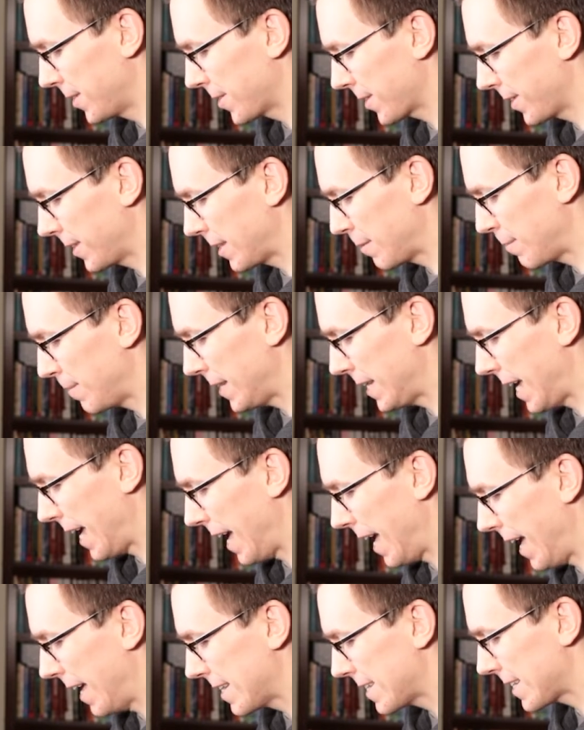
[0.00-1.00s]
It's going to
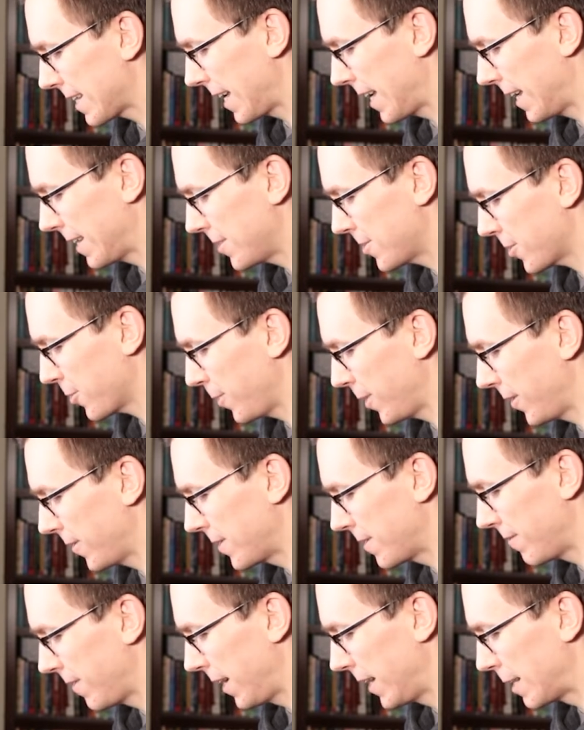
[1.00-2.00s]
be si
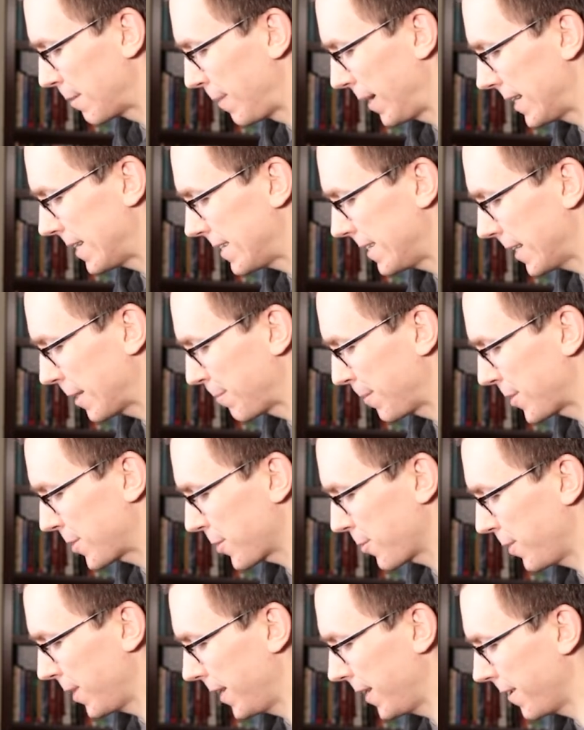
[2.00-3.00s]
squared divided by sigma
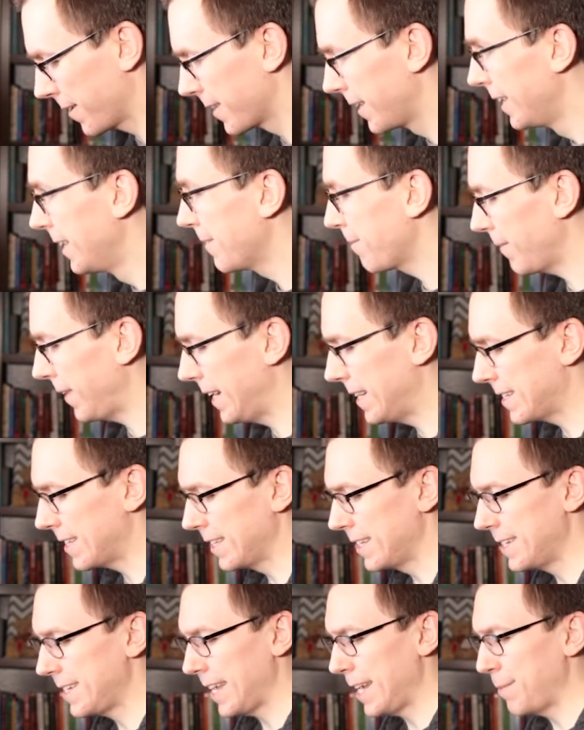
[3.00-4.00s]
squared. It's
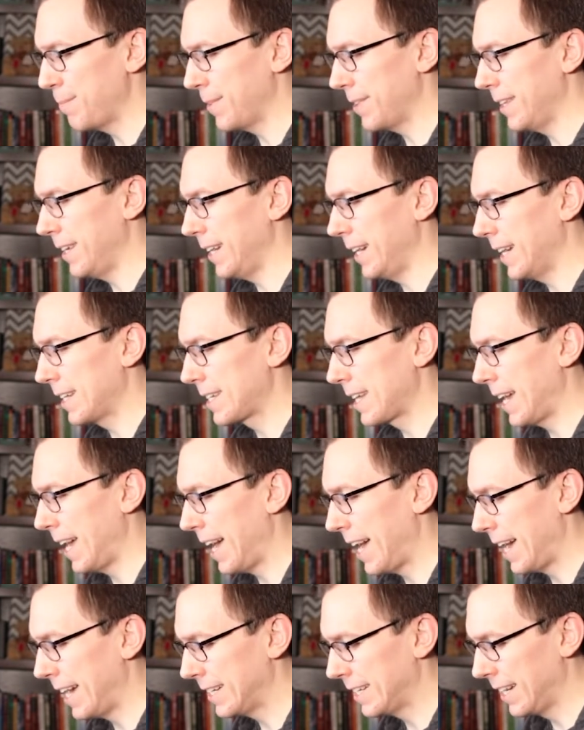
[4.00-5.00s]
the same thing as I
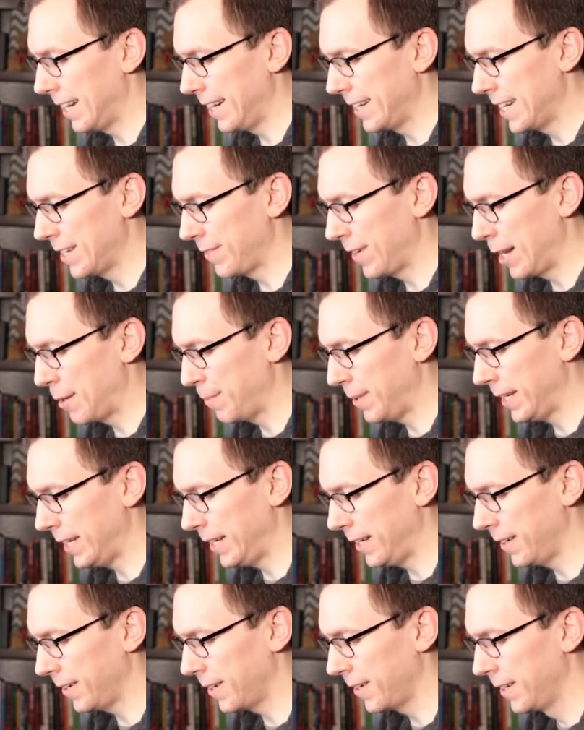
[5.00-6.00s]
had kind of up
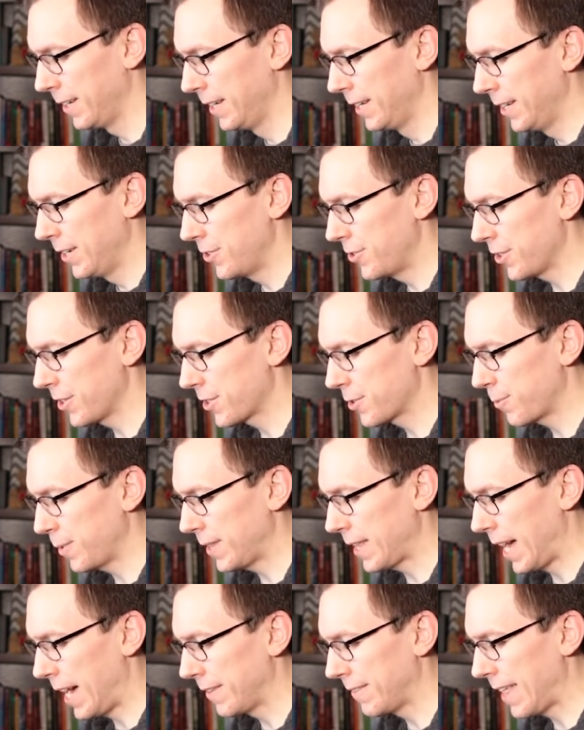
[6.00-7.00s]
here, just
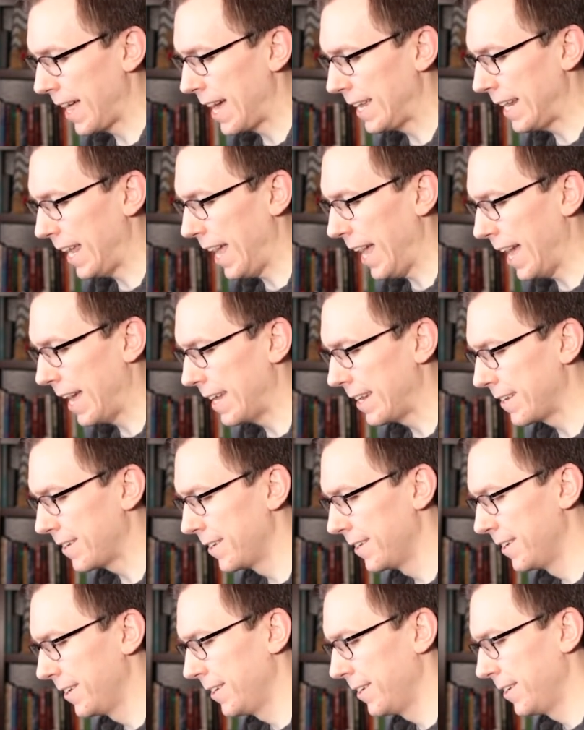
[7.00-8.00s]
without that
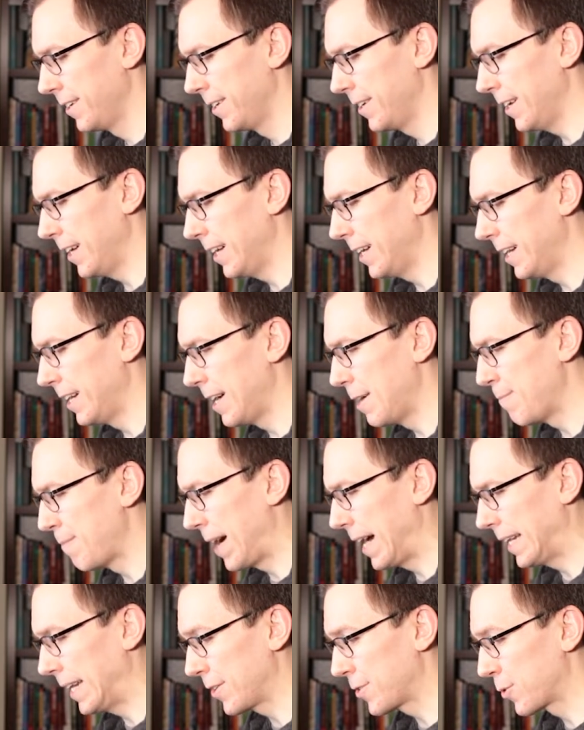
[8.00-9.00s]
n
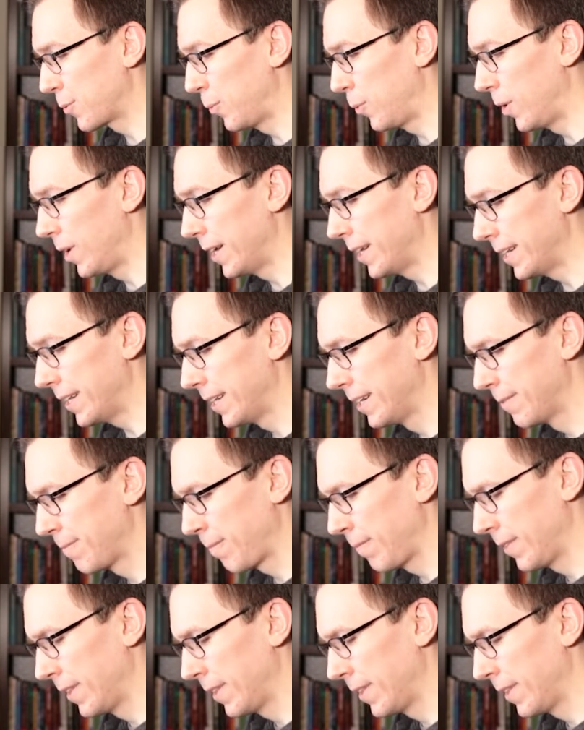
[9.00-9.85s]
minus 1.